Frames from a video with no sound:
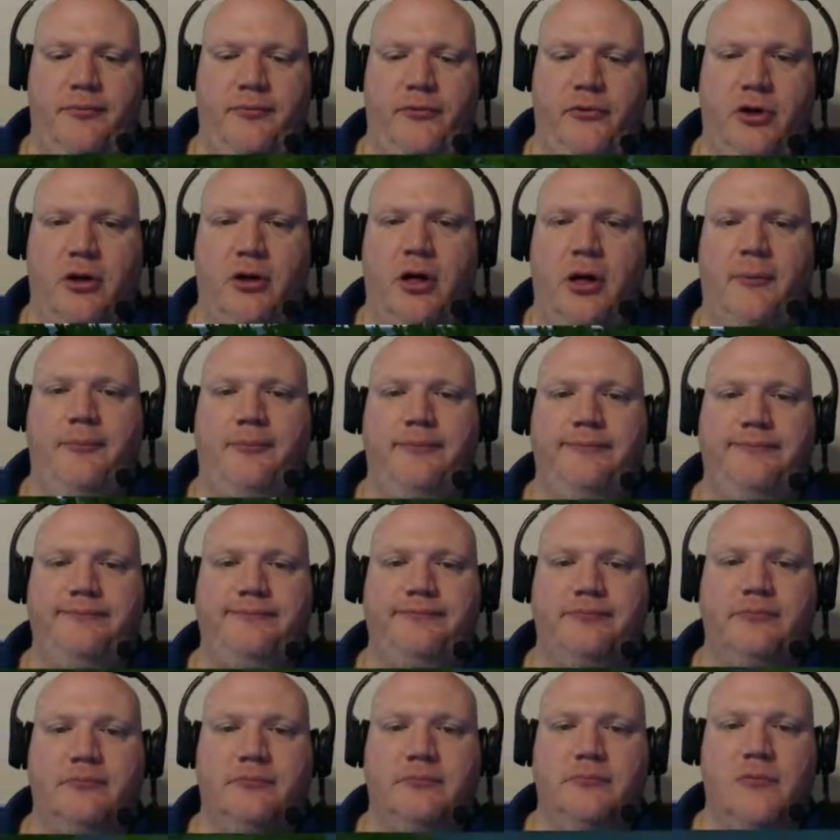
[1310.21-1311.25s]
Alright.
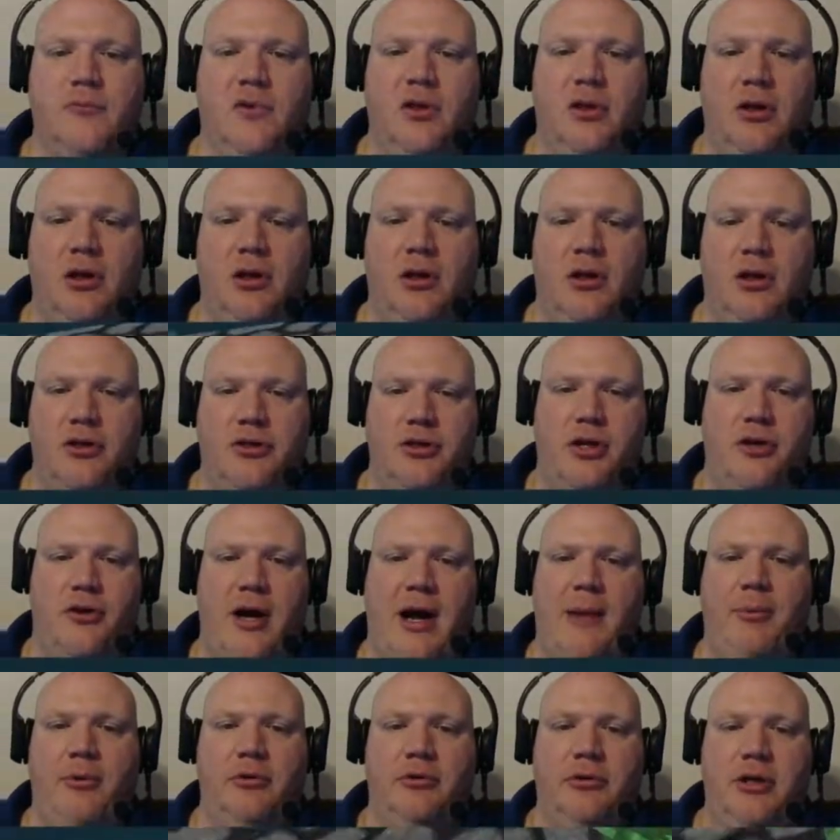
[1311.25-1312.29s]
There's another
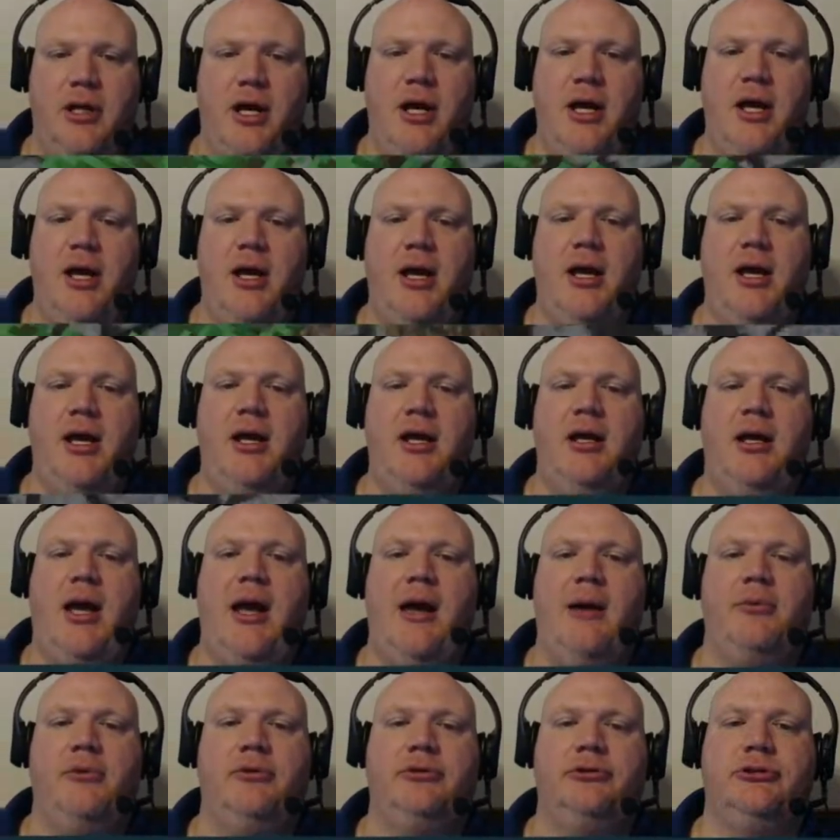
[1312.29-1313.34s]
apple, yay,
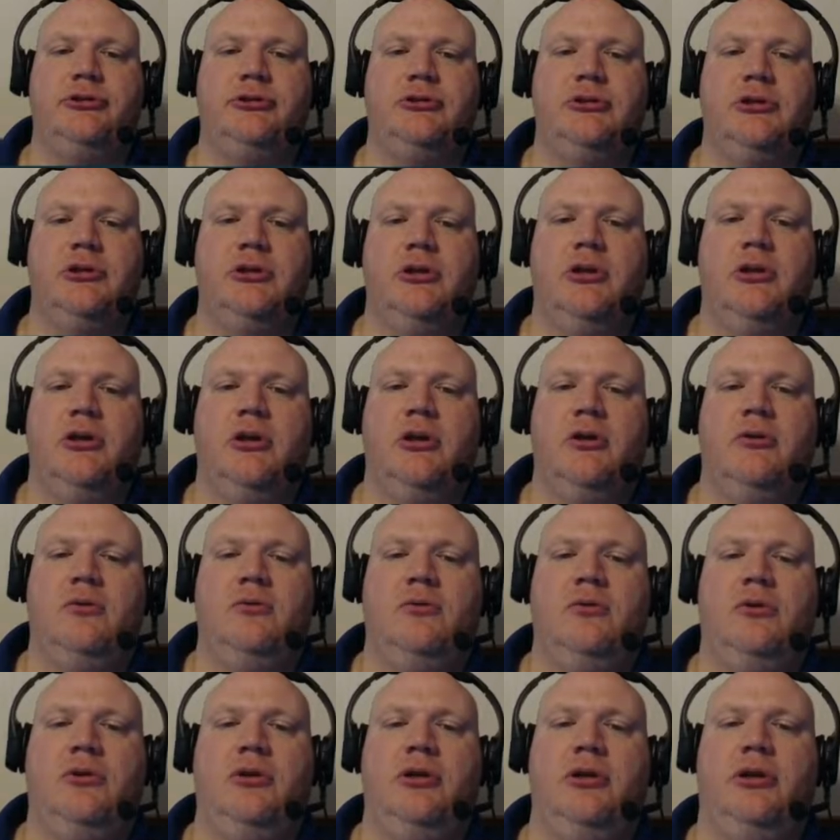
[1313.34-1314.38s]
apples.
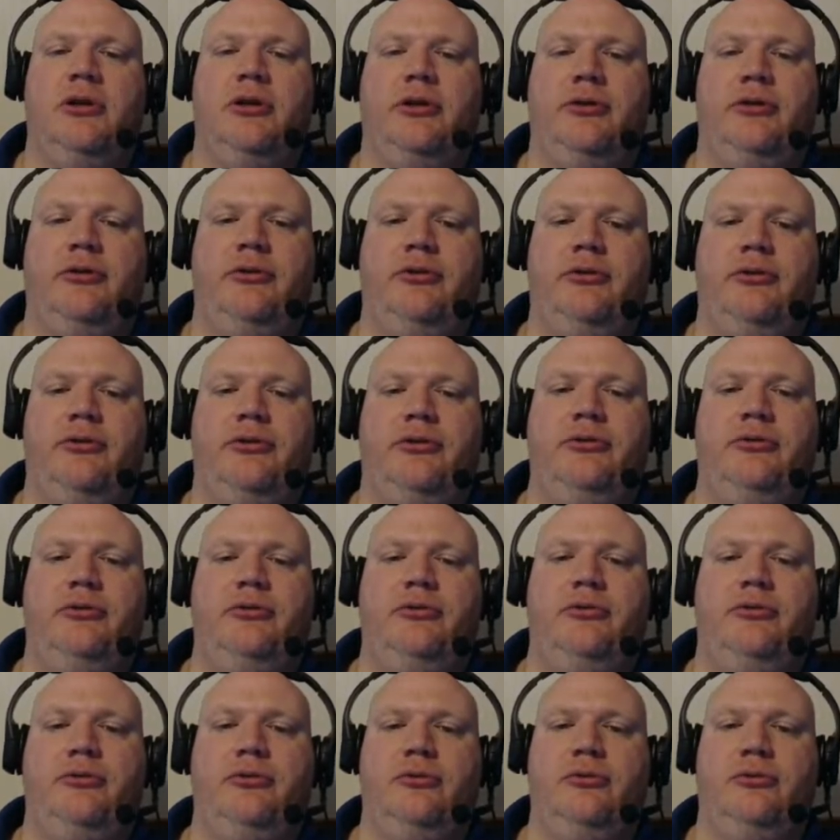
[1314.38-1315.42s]
1,
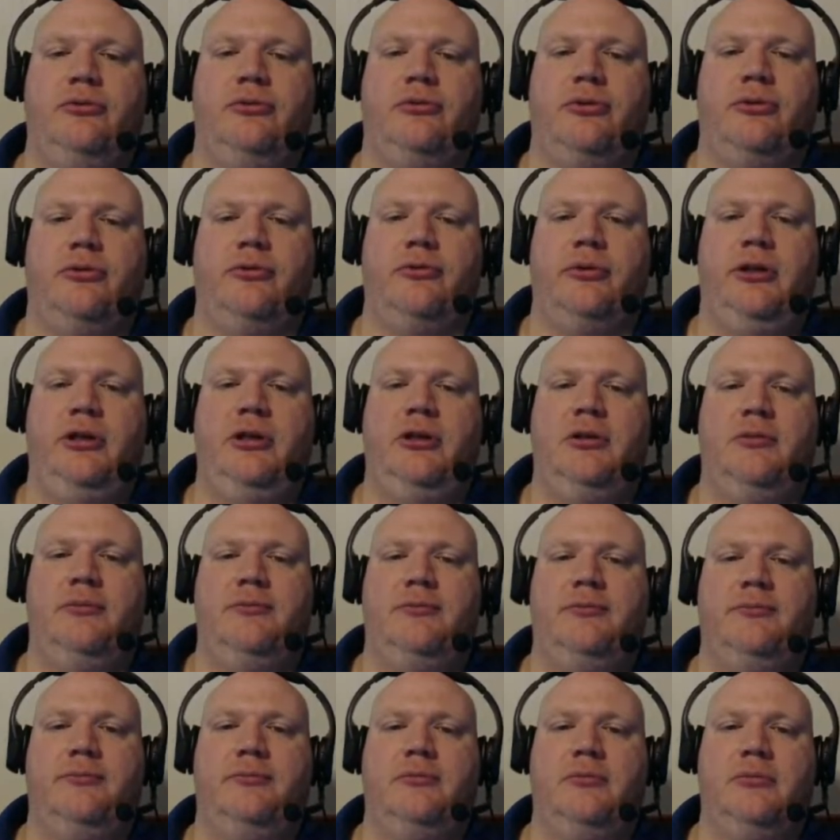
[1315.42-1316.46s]
2, 3.
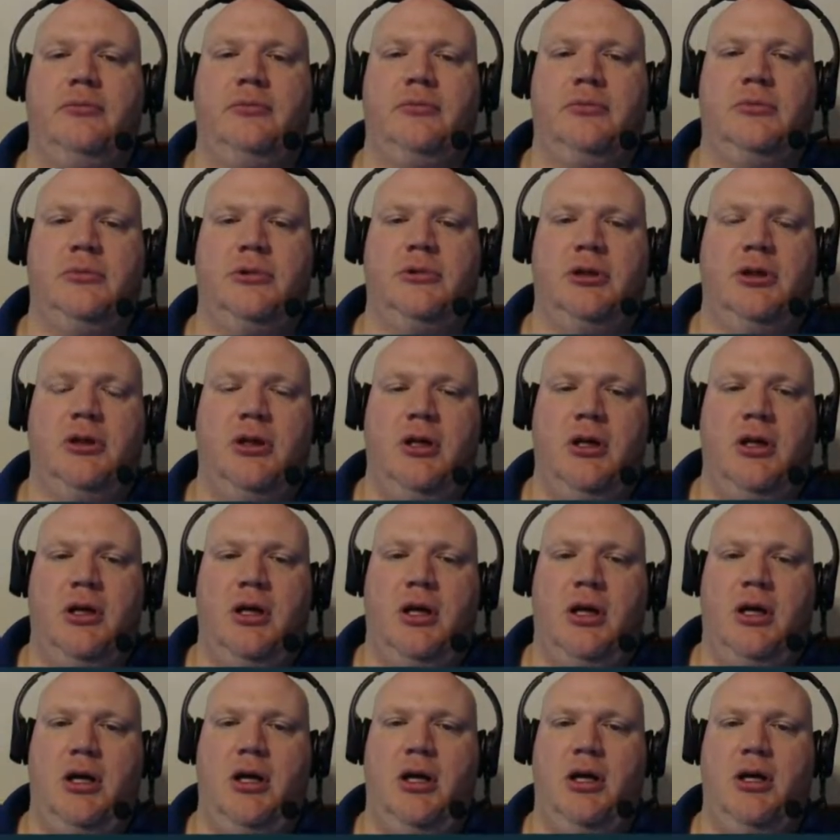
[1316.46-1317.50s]

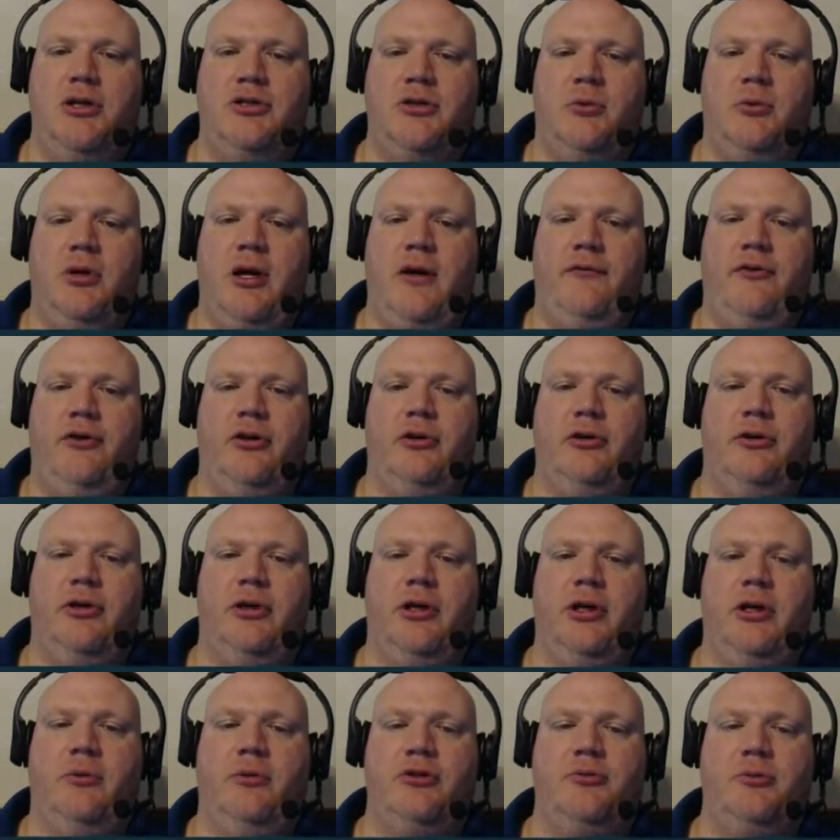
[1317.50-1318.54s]
So we'll have dirt
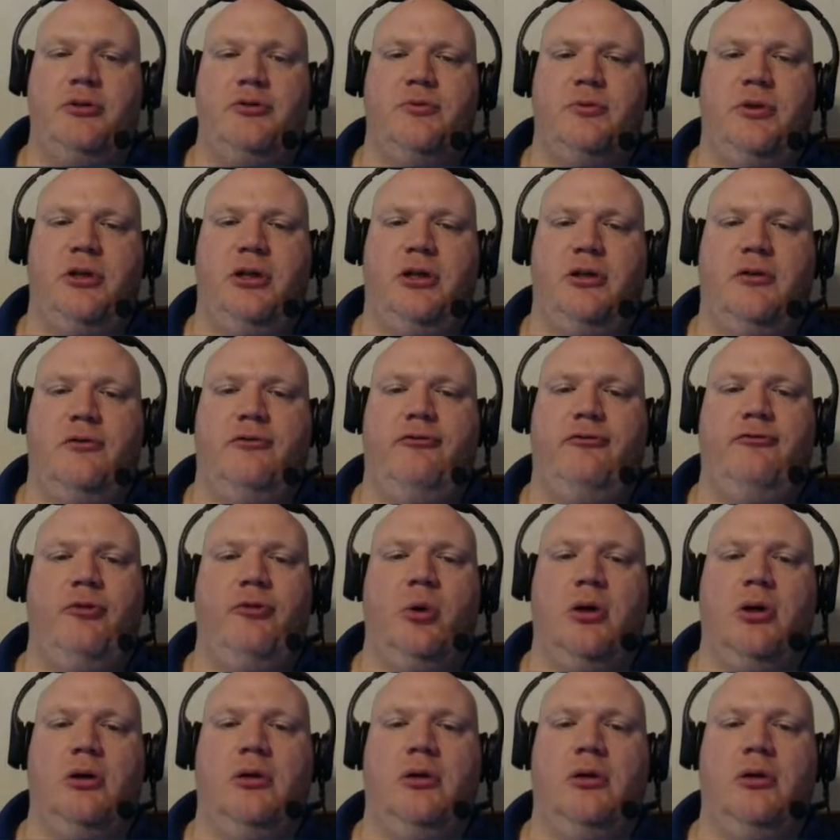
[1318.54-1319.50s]
there, which means we need to go 4.